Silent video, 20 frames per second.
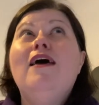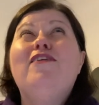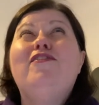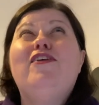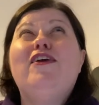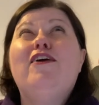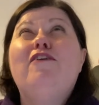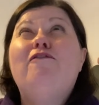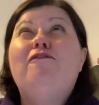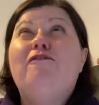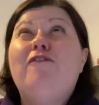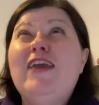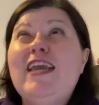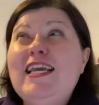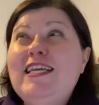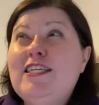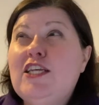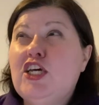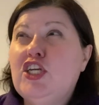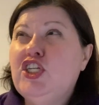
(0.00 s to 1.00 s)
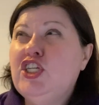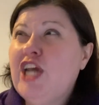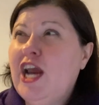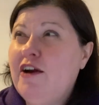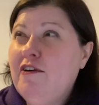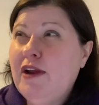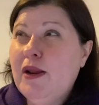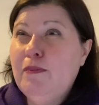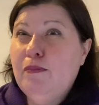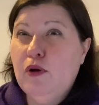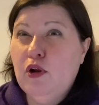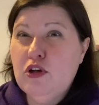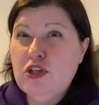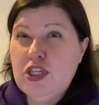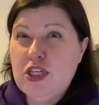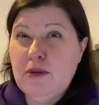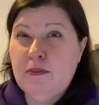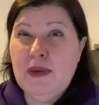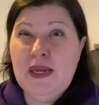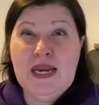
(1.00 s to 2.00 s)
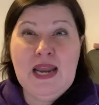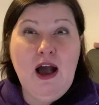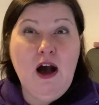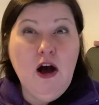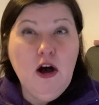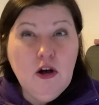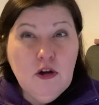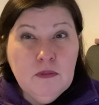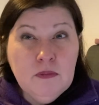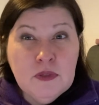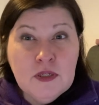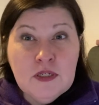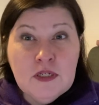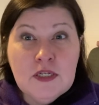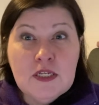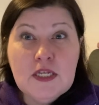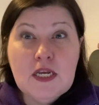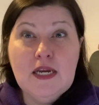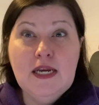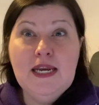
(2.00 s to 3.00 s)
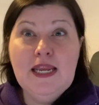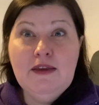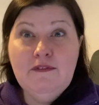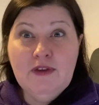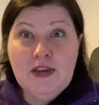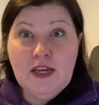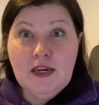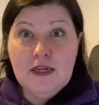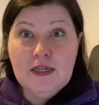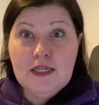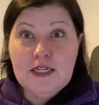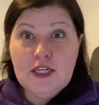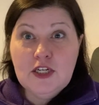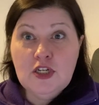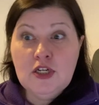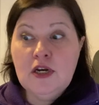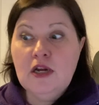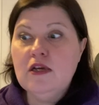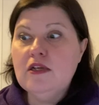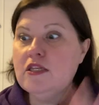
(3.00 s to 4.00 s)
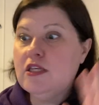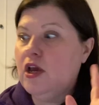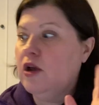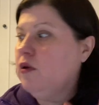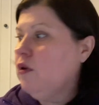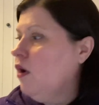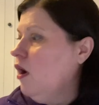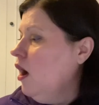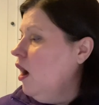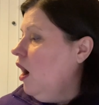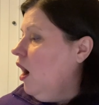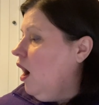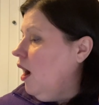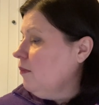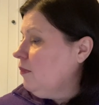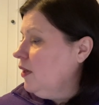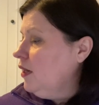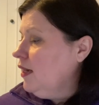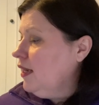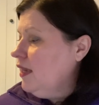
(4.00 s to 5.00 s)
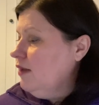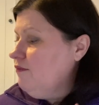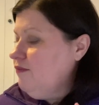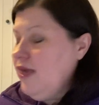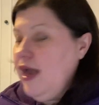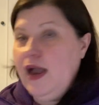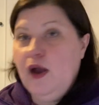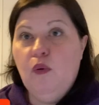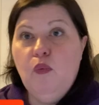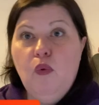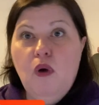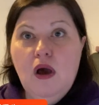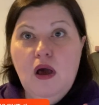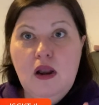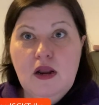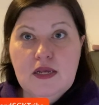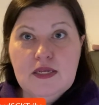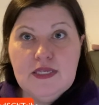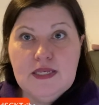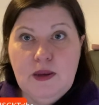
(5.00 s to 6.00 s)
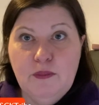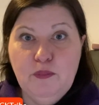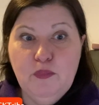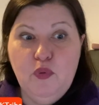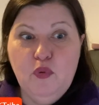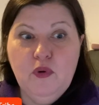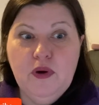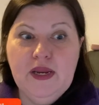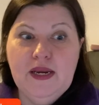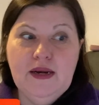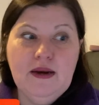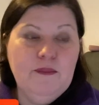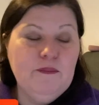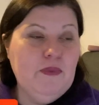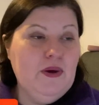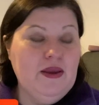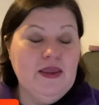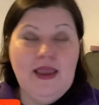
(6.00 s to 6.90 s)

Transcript: the Aveda Cherry Blossom and Almond leave-in conditioner. So I'm going to give that a whirl at some point. But